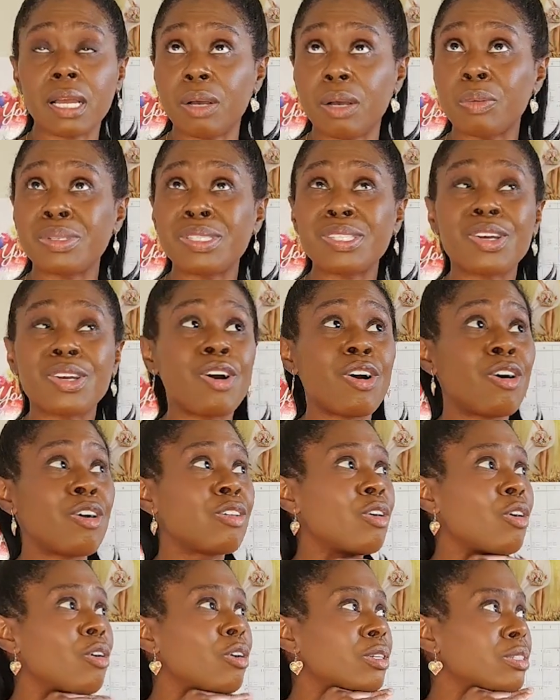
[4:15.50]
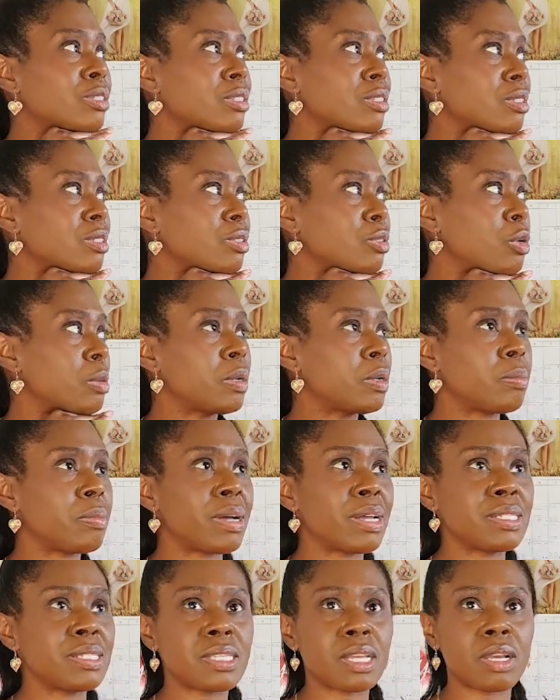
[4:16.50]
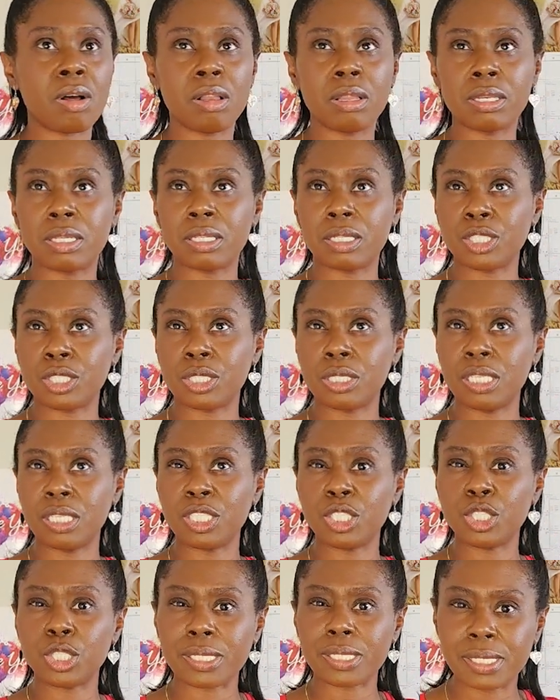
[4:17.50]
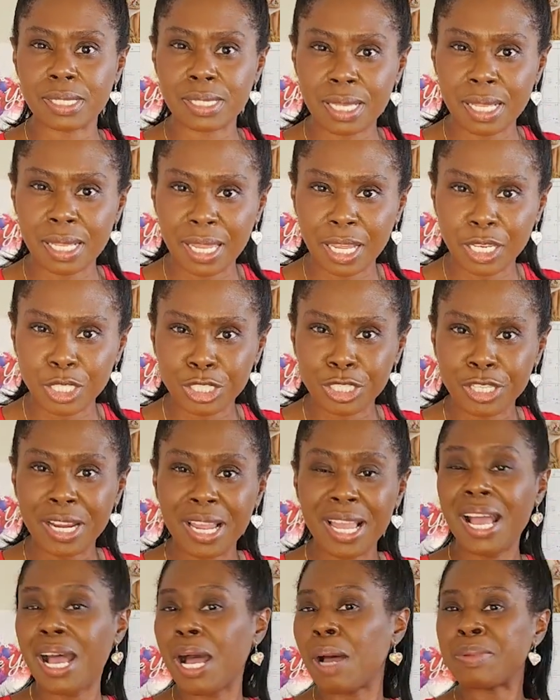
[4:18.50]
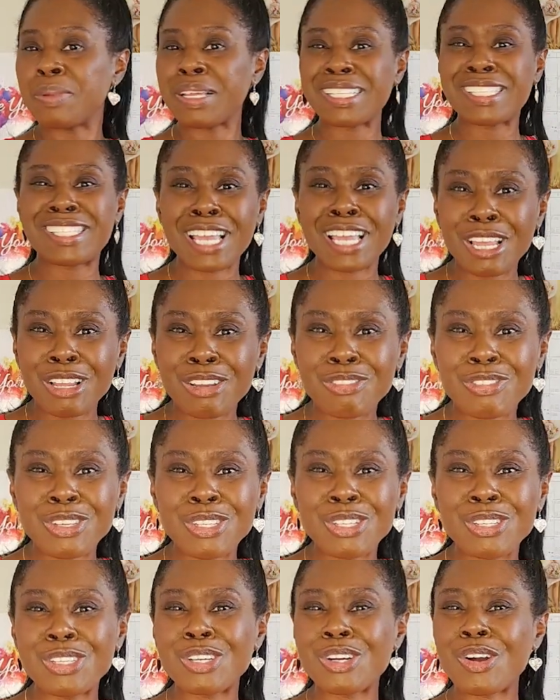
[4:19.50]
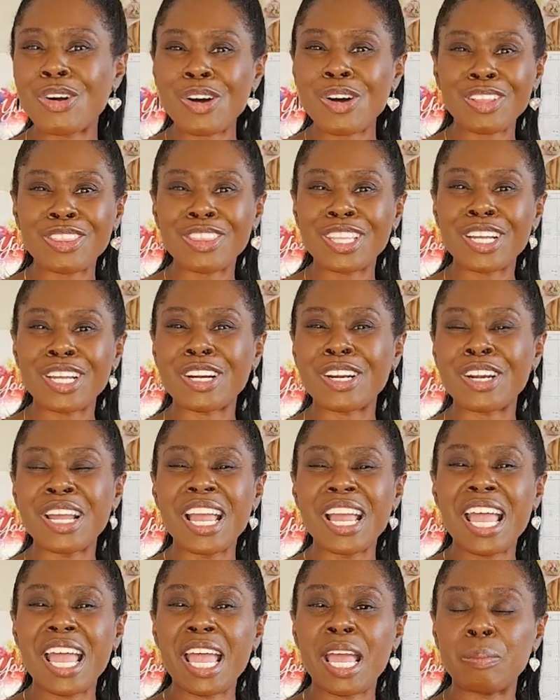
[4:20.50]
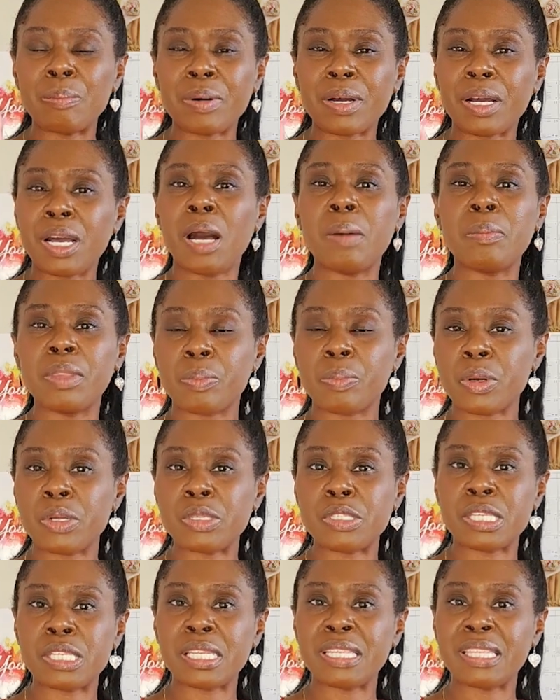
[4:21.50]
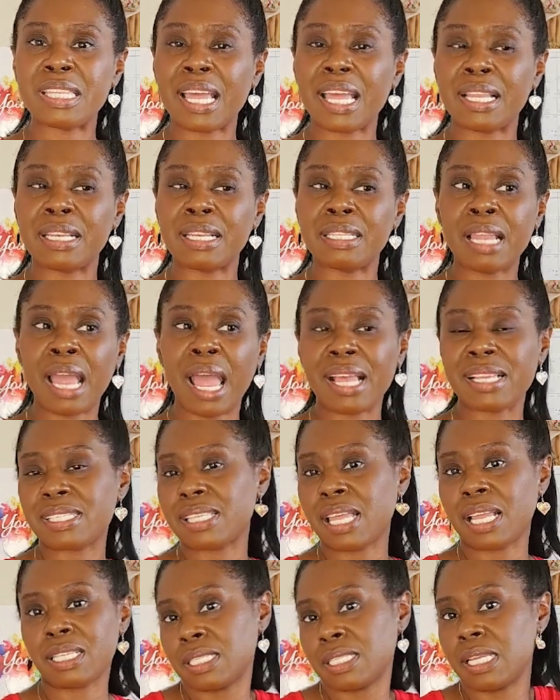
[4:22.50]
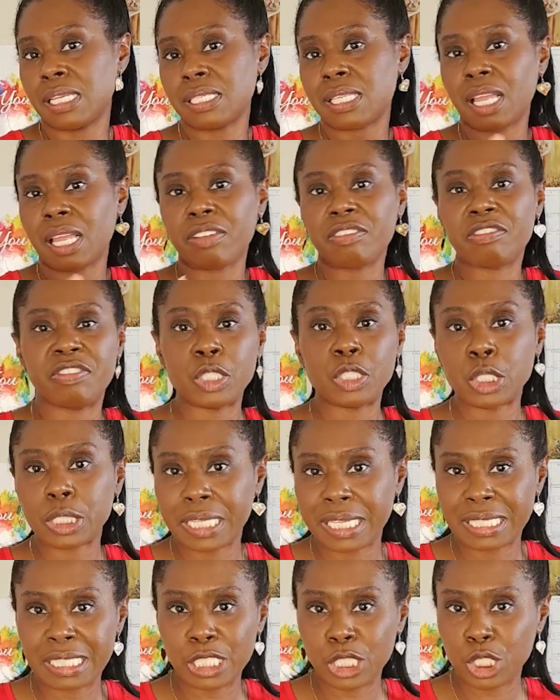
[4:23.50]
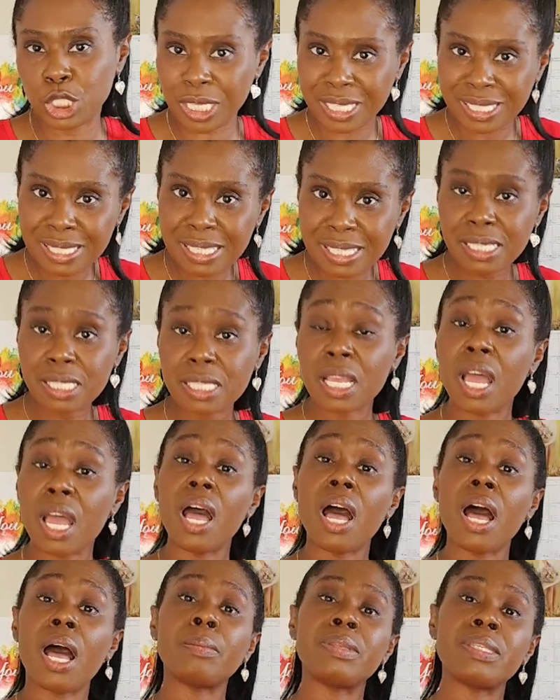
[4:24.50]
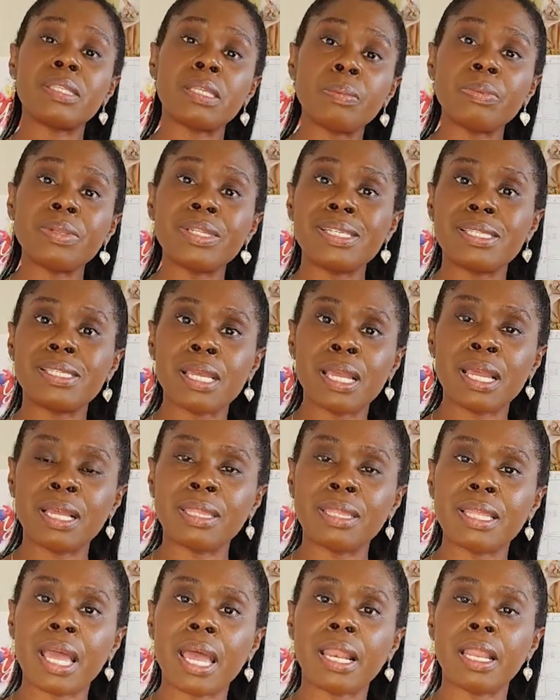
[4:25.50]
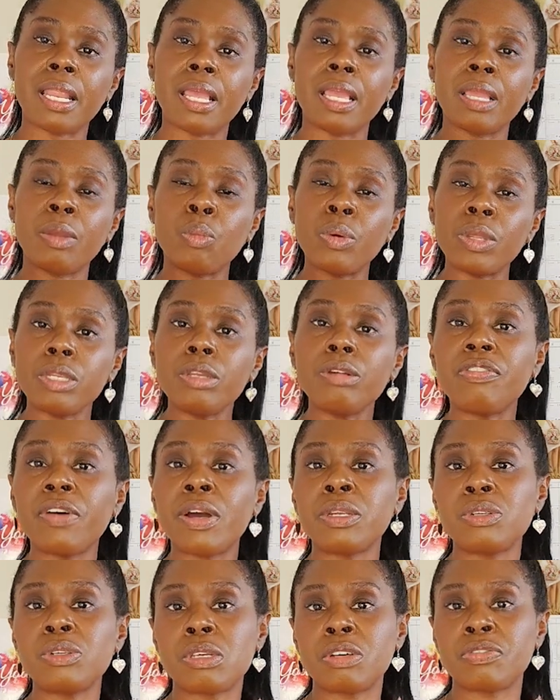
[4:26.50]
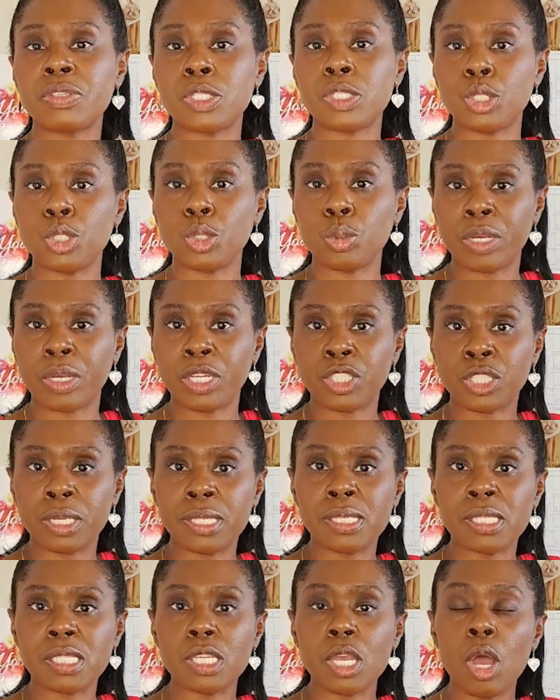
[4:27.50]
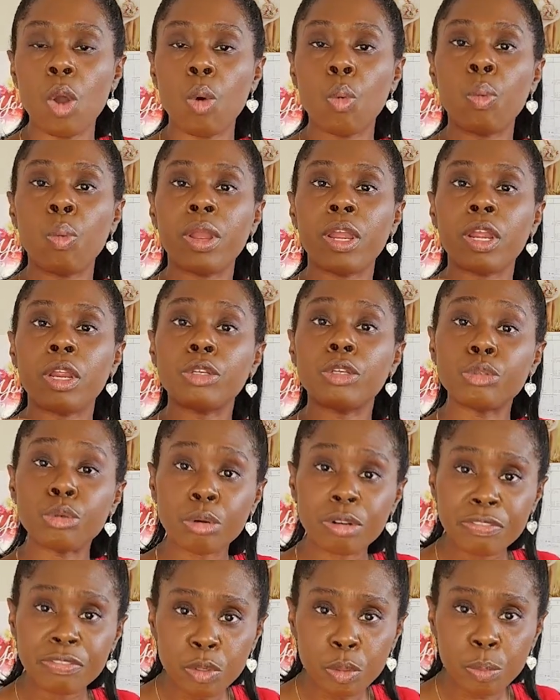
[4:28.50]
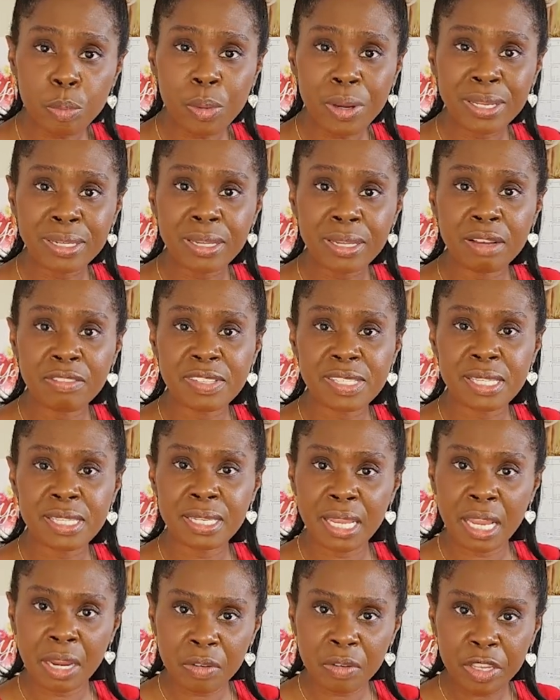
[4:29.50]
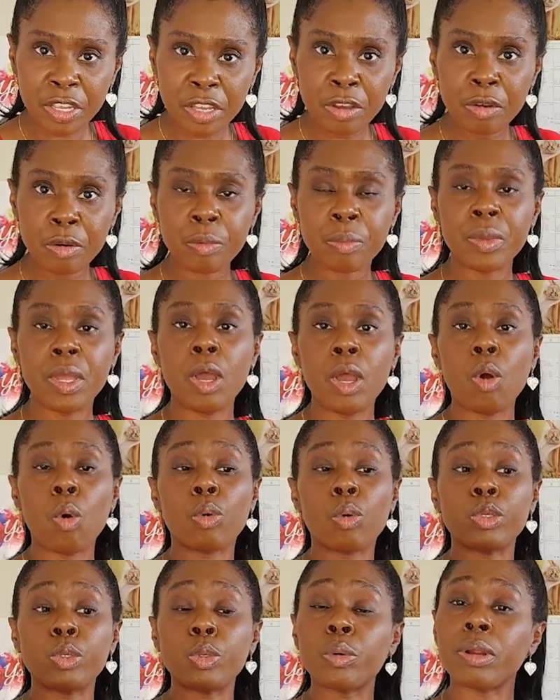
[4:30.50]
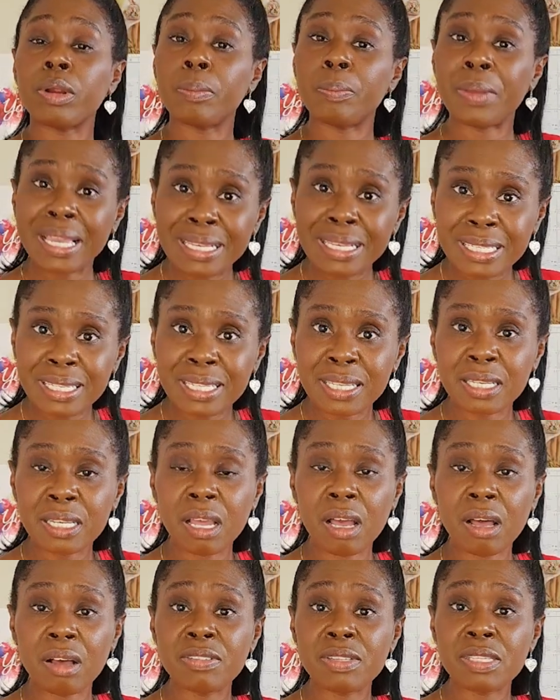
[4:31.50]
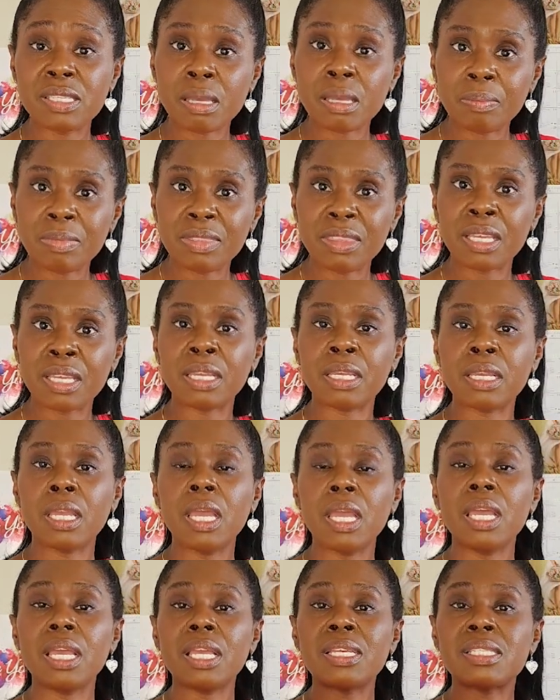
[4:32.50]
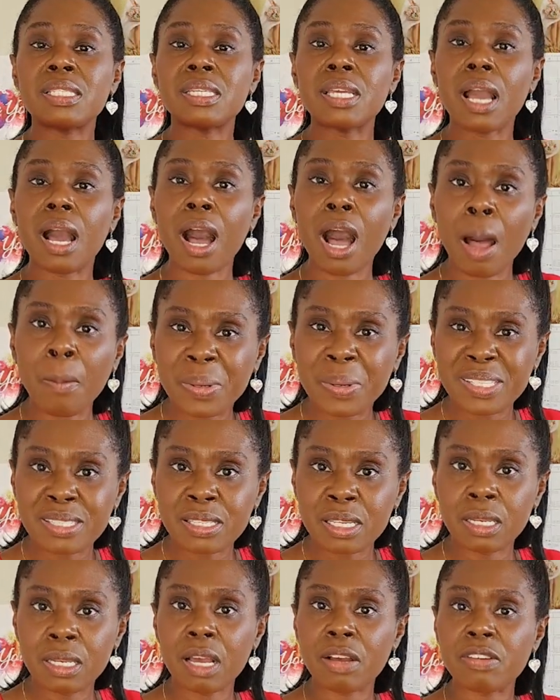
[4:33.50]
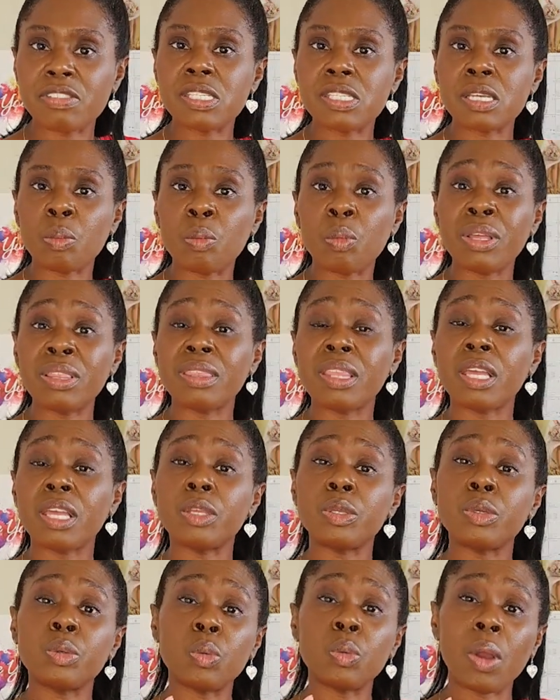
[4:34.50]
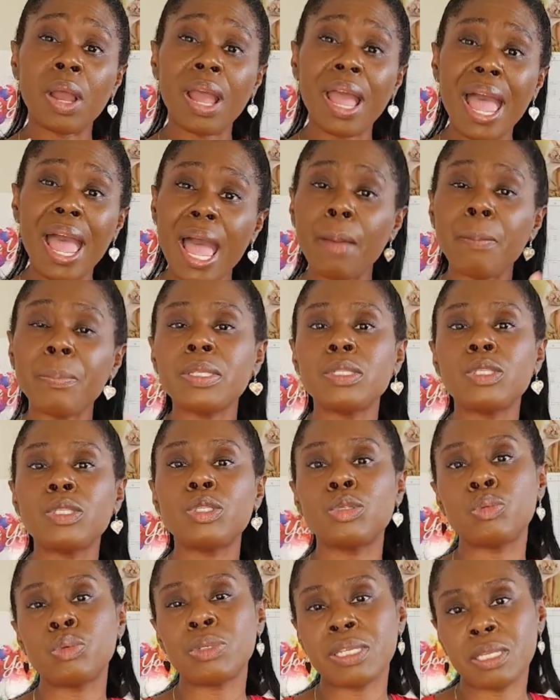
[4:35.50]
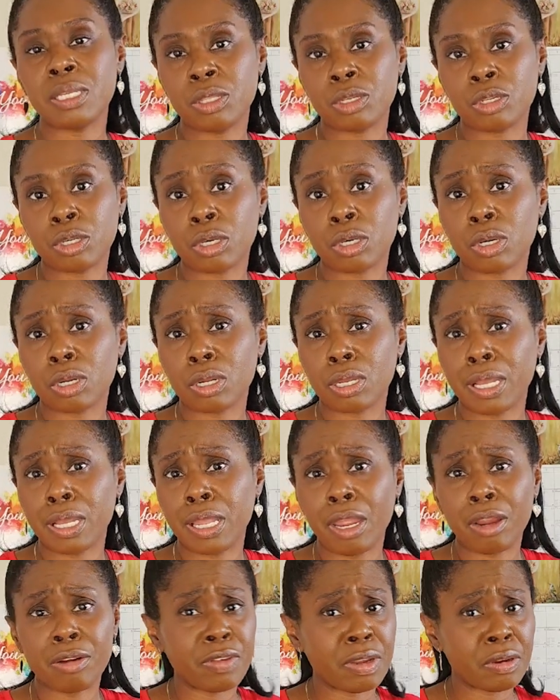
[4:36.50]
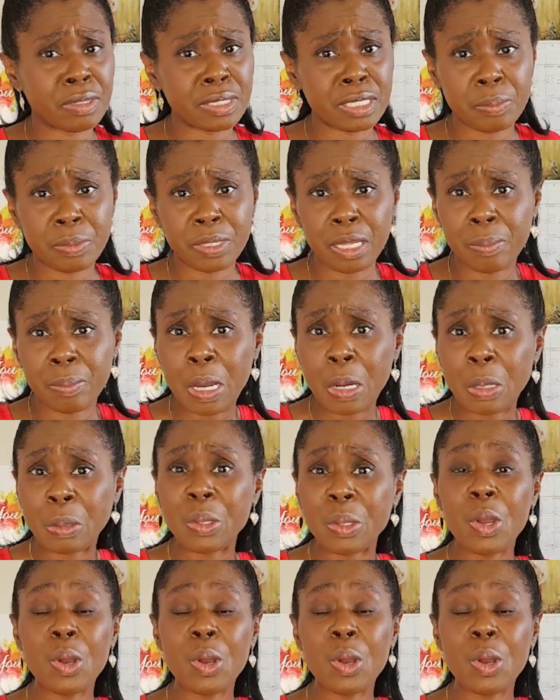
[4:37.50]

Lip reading: what's it called on Criminal Minds? They call it a injustice collector. I'm not saying for you to go out there and become the person that does vigilante justice. I'm simply saying that when you find yourself in situations where your viewpoint of a scenario or your opinion of something is the opposite of someone that you happen to either care very deeply about